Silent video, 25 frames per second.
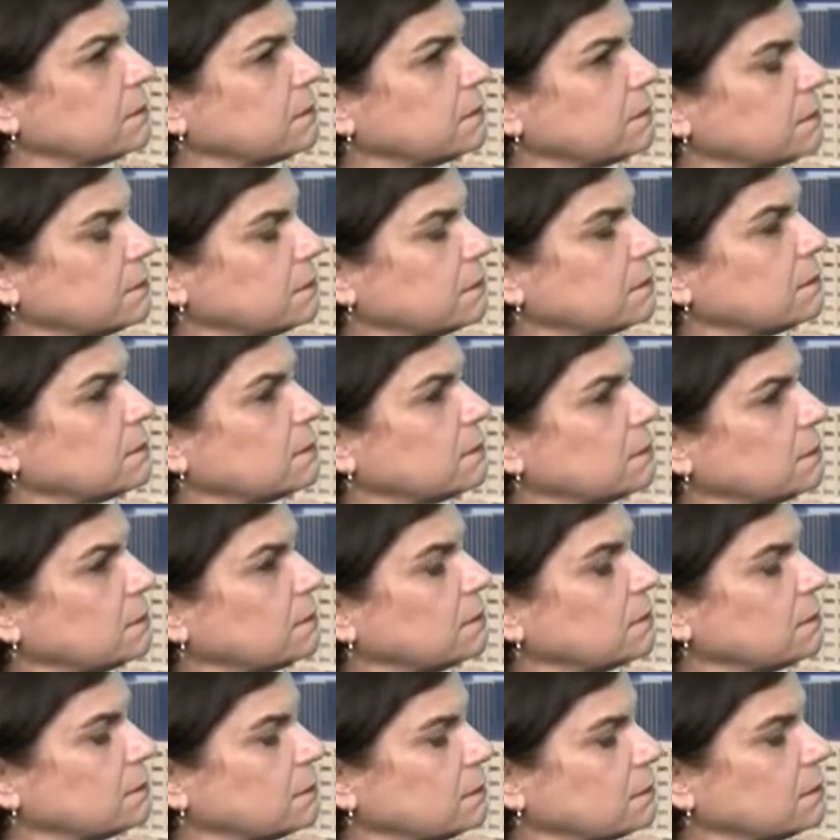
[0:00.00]

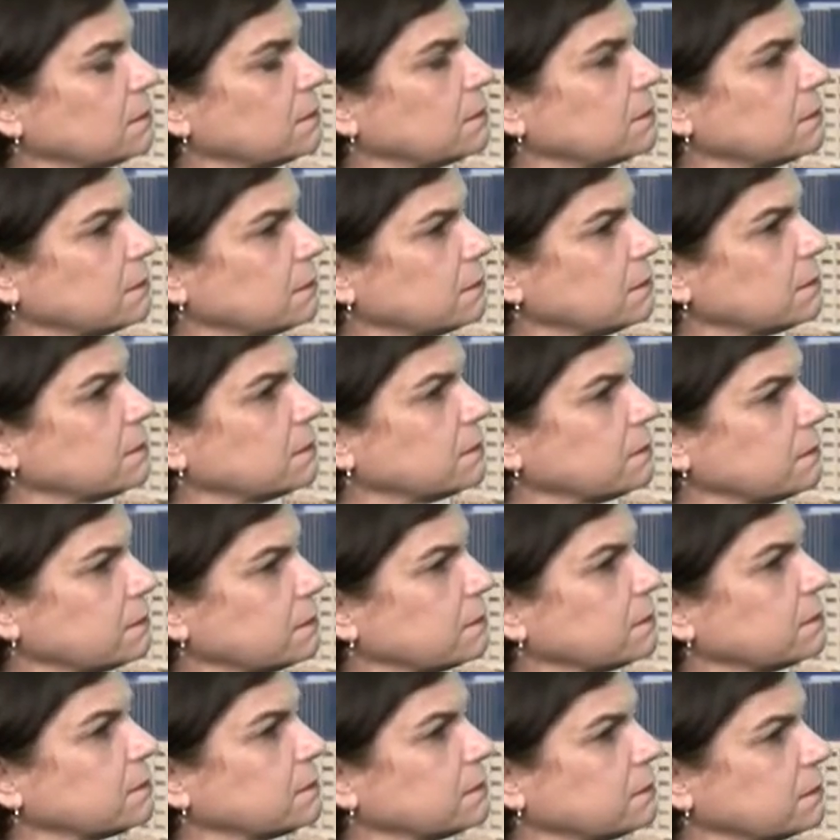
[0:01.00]

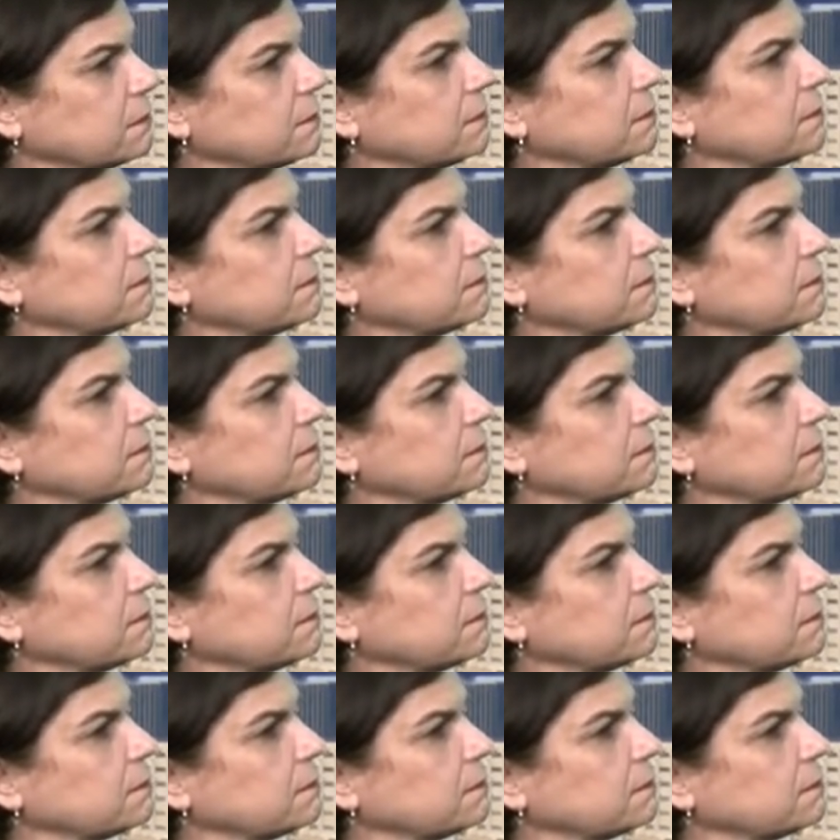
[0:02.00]
(not speaking)